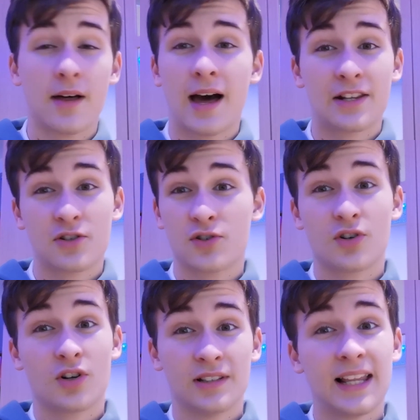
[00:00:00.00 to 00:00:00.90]
The answers
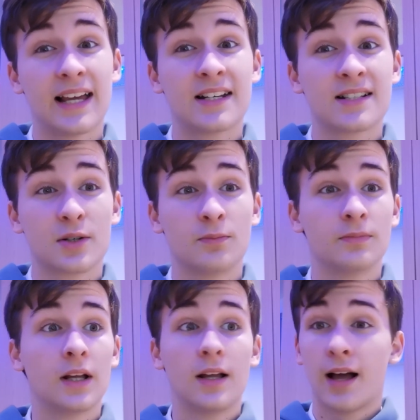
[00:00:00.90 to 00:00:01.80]
are all online, so
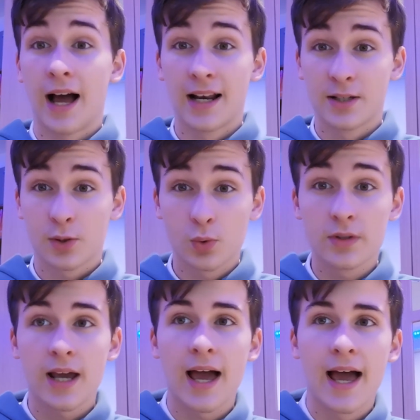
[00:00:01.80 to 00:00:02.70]
alles gut.